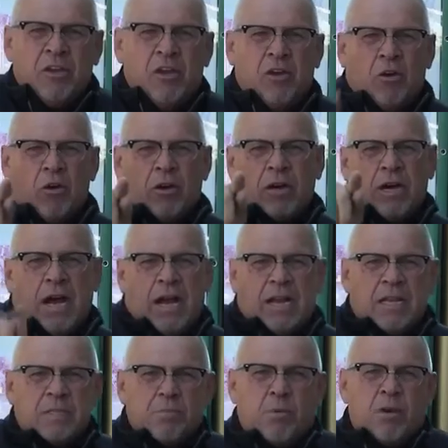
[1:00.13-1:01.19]
Your God
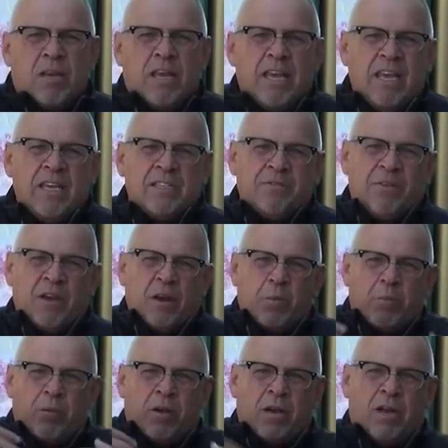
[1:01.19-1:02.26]
has put His
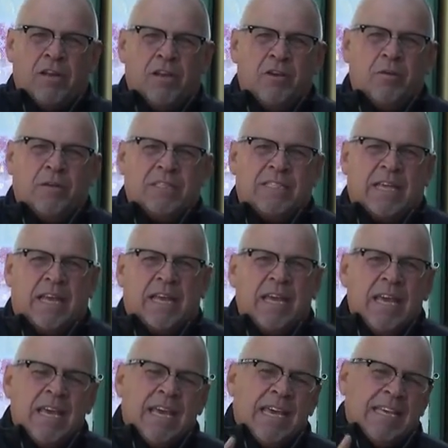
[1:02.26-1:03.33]
fingerprint on you and said
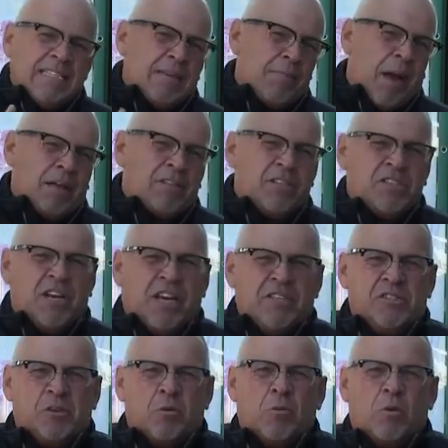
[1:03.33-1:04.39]
He's about to change your